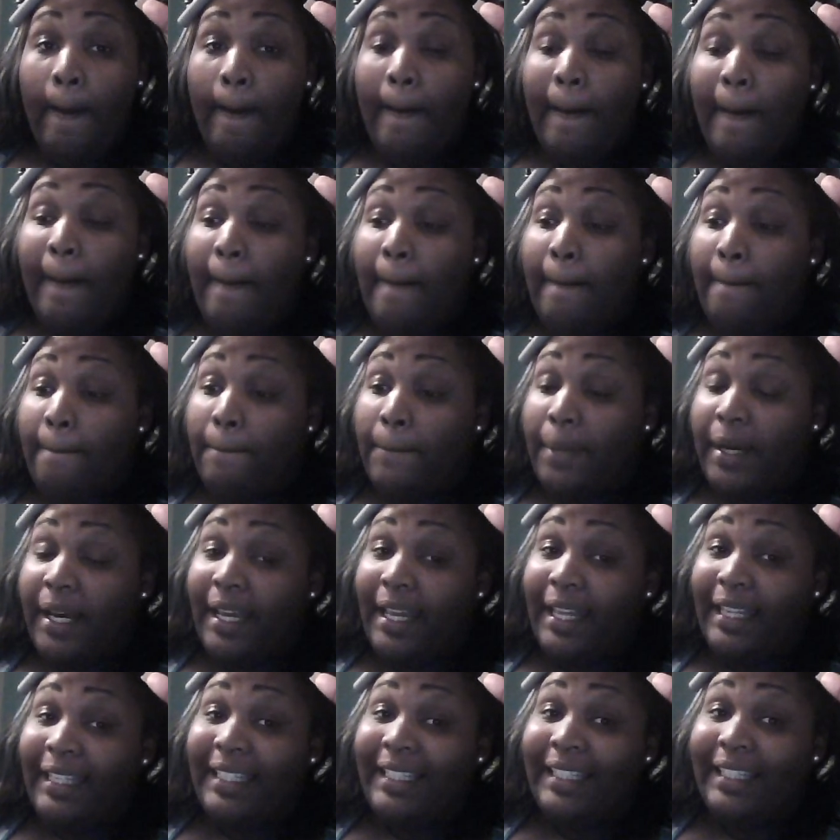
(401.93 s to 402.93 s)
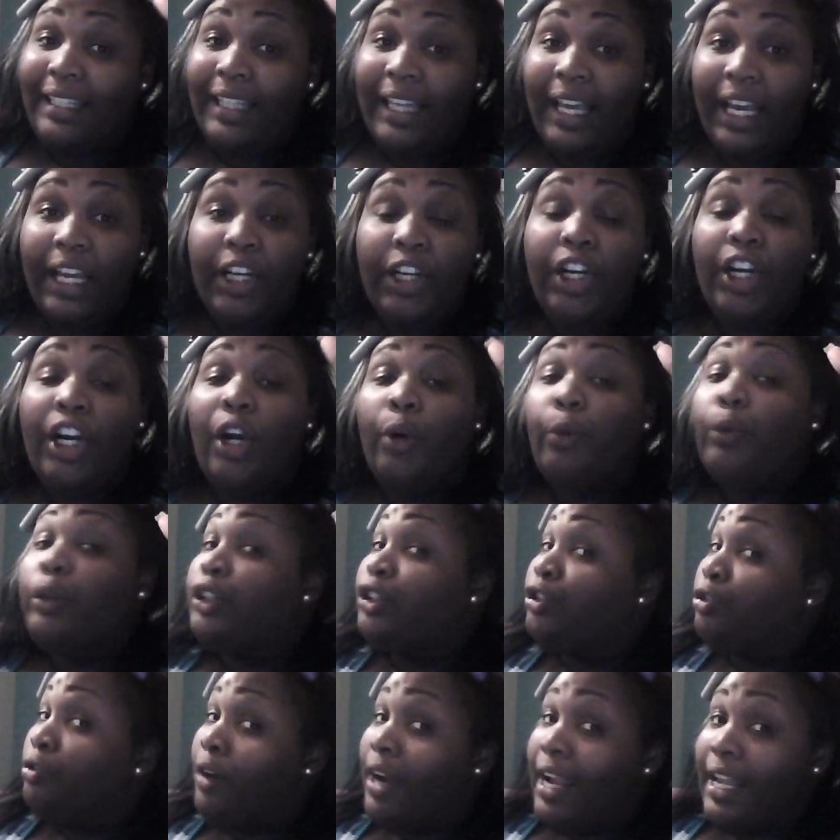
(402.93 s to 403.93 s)
But that girl was
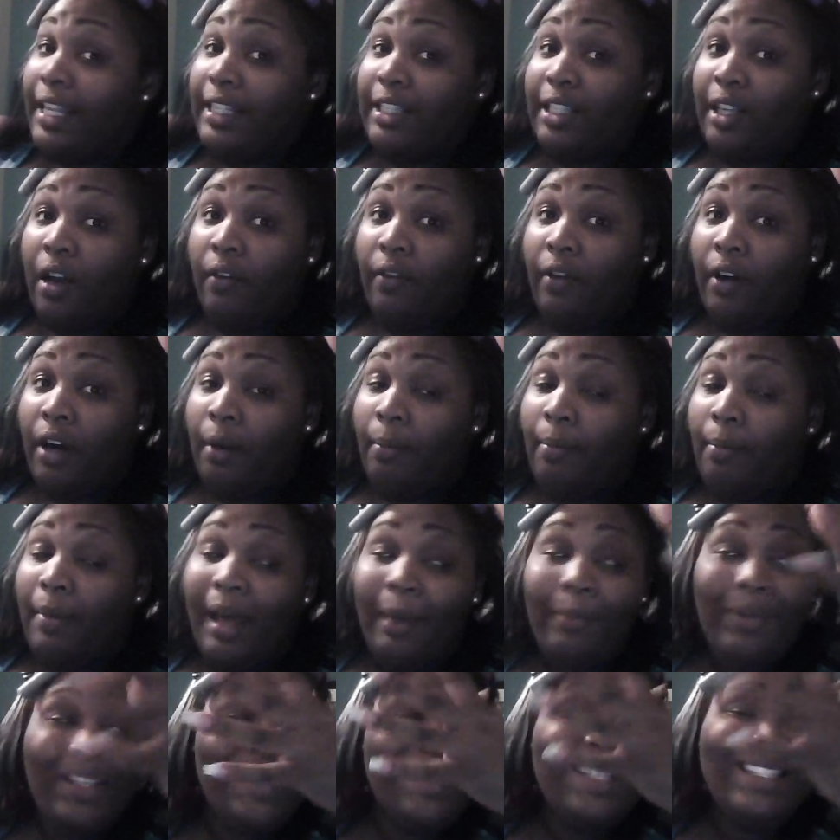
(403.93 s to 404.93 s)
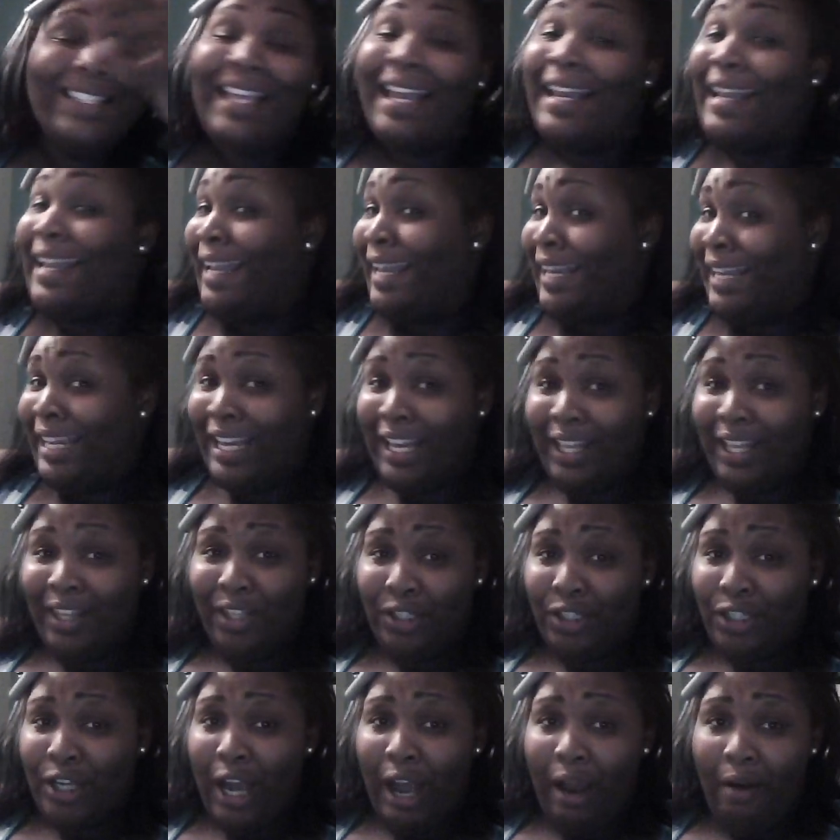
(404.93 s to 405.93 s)
crazy over her mama, just like any other
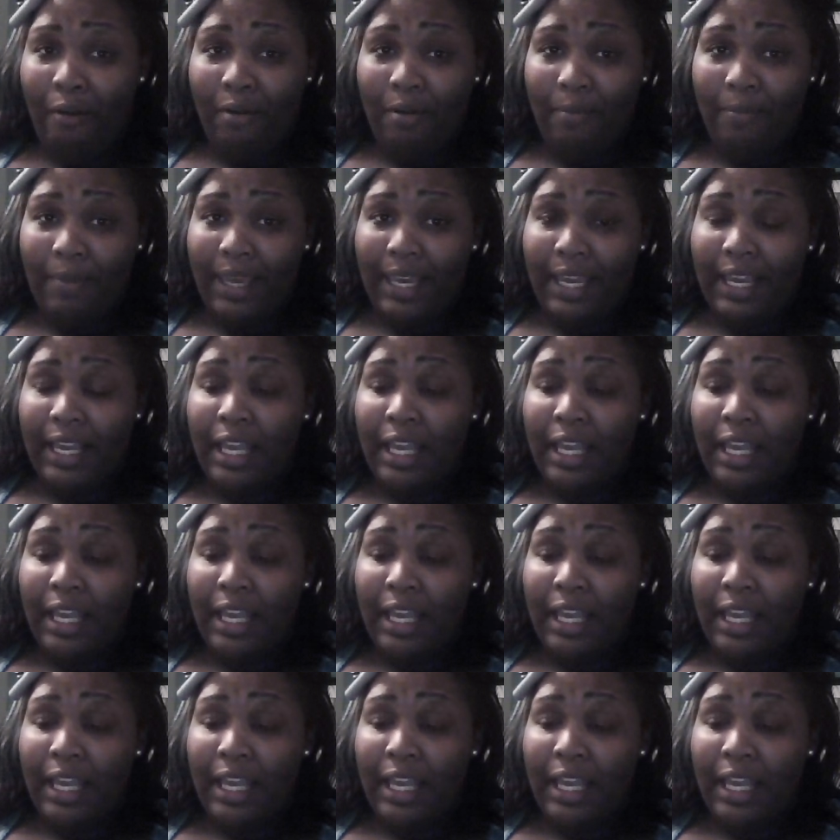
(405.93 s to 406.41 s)
child would be.